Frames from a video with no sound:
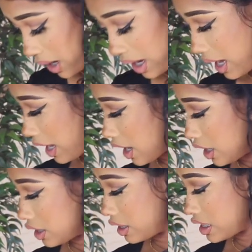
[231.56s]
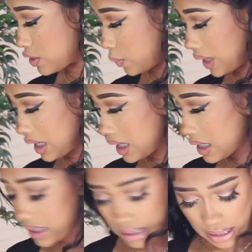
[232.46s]
my hair under these
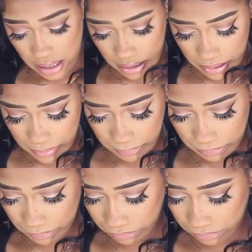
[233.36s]
wigs. I'm